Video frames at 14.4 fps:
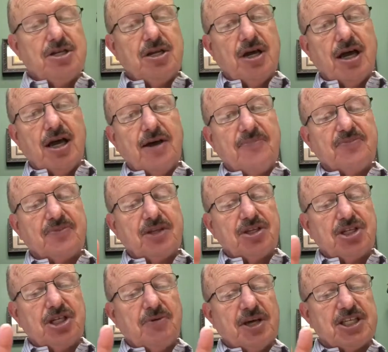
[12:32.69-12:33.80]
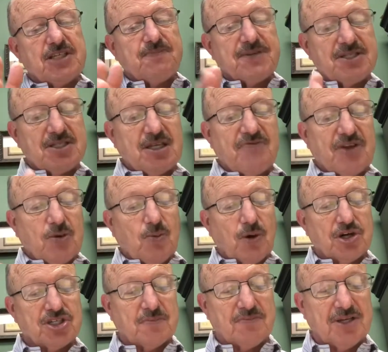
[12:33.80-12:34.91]
uh, to a specific
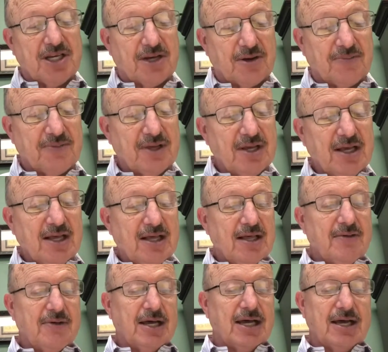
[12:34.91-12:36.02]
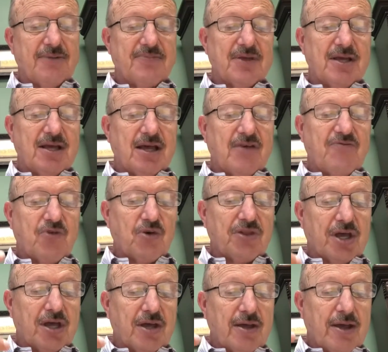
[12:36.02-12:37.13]
worship leader. Uh, for
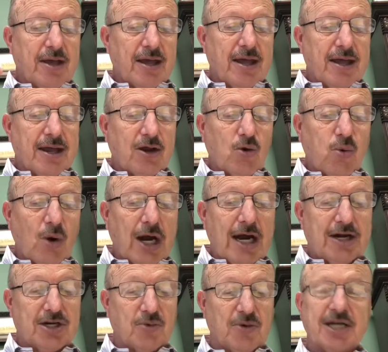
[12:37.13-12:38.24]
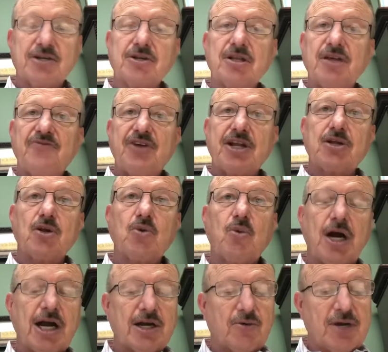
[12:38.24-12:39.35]
the choir director, the Levitical
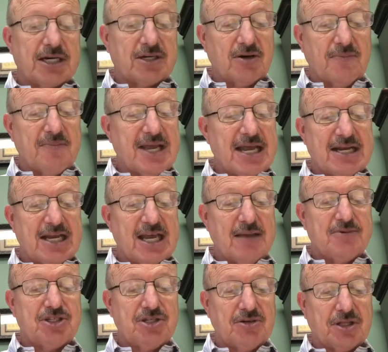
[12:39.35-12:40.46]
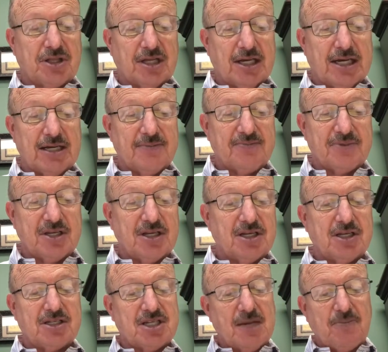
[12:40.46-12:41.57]
choir director, a man named Jeduthun,
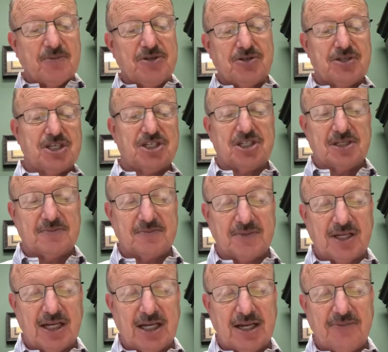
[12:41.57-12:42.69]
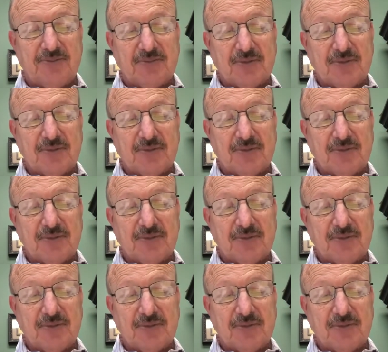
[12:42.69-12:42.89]
a temple musician, uh,